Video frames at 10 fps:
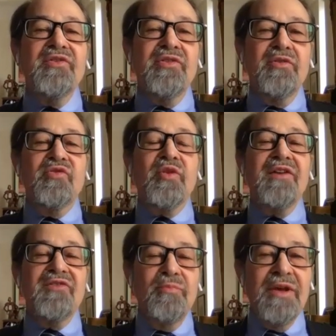to
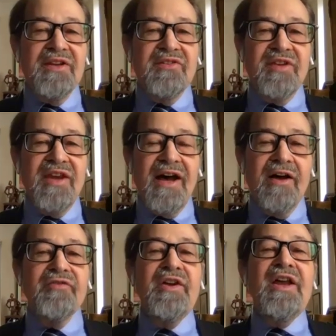transmit
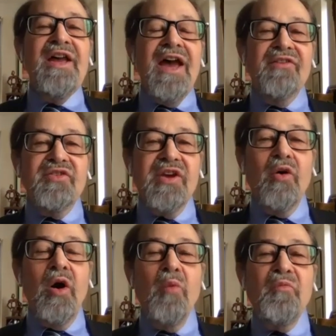itself. And
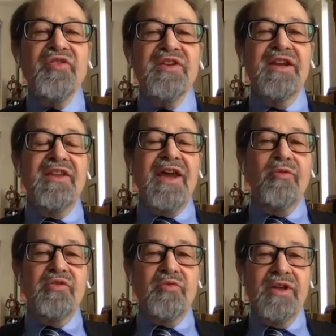so hopefully that
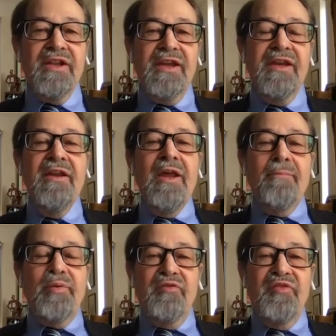would really
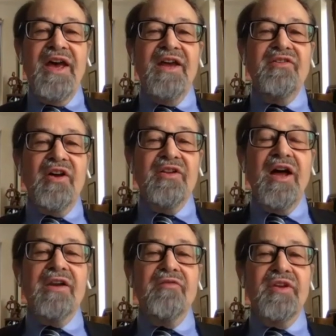prevent a
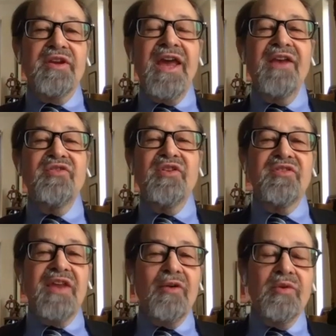lot of the
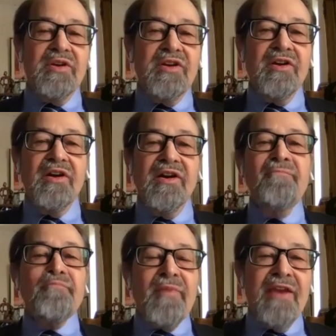cases that would occur
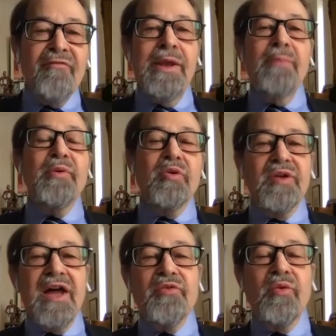if people
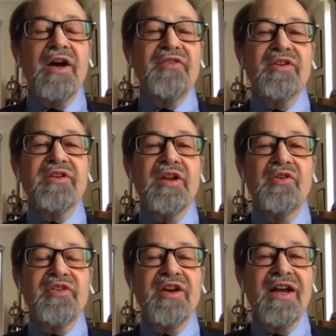were otherwise in
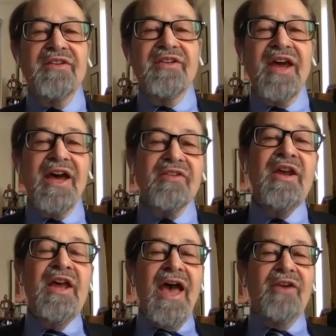close contact
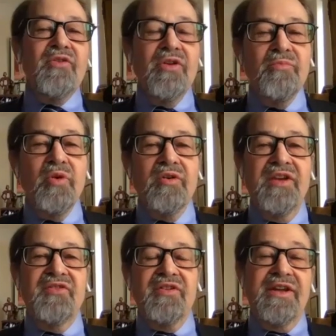and could more
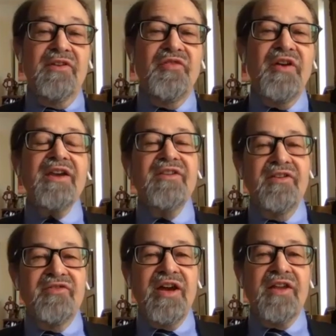easily infect
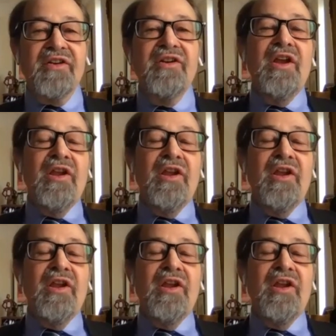each other